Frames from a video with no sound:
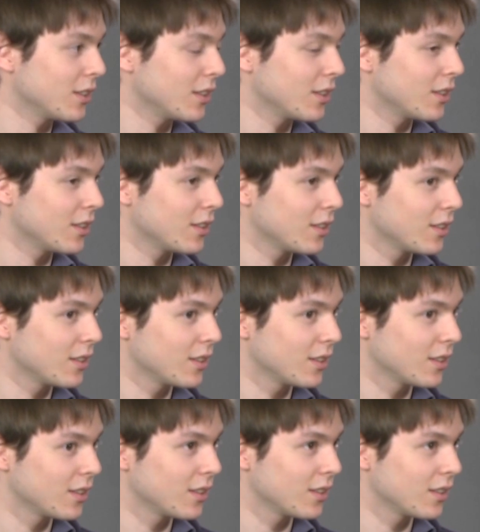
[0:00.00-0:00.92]

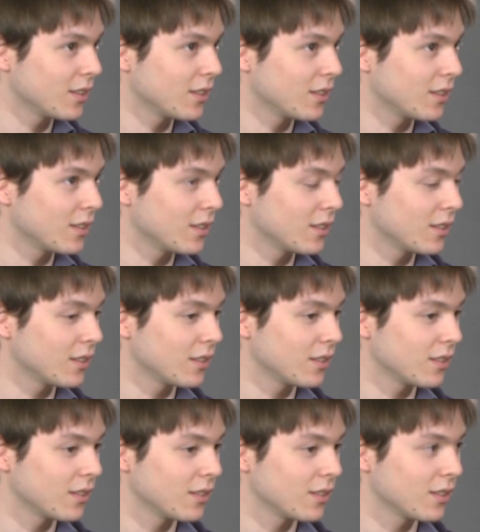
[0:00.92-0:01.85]

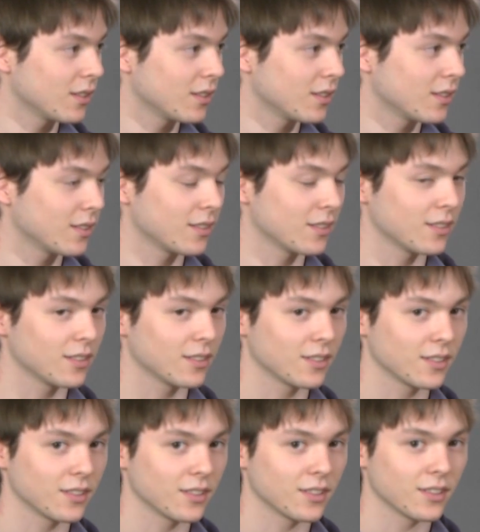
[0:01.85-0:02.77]

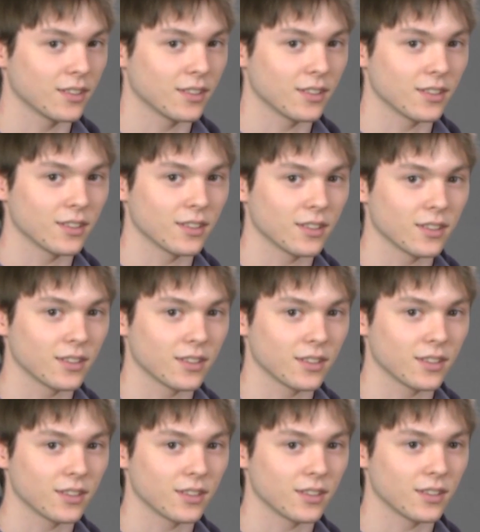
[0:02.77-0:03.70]

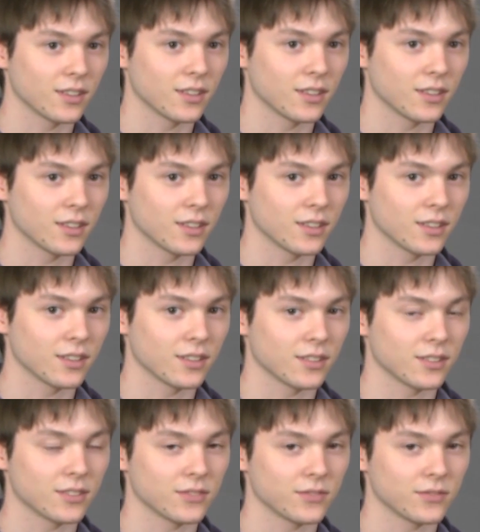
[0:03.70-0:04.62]

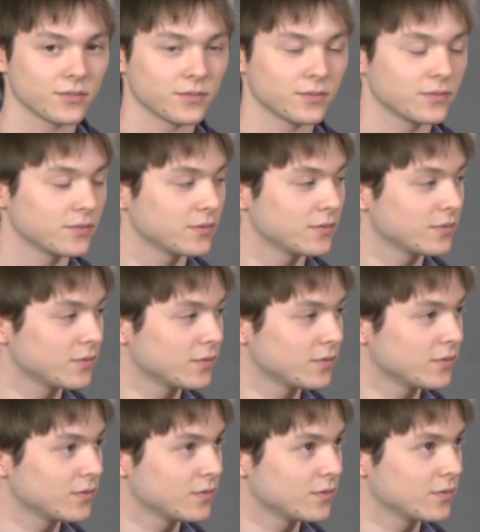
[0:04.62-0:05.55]

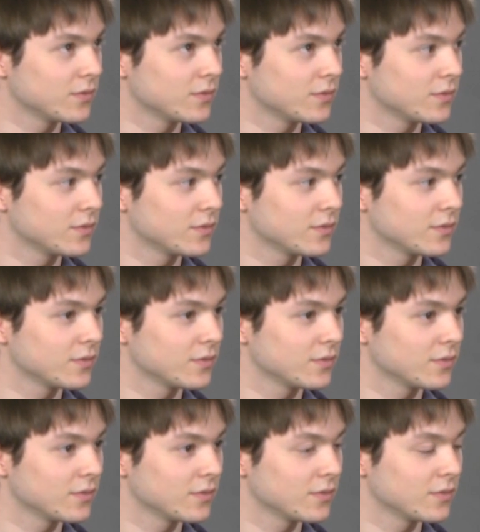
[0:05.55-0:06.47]

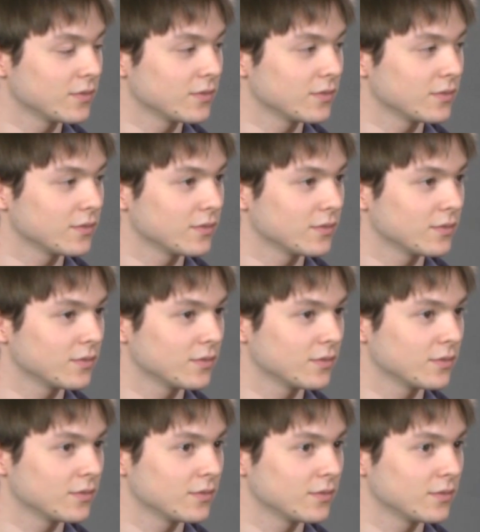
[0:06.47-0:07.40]

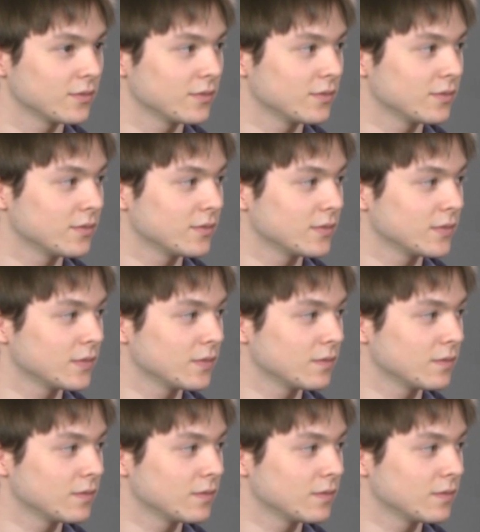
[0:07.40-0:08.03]
No words are spoken by the person on screen.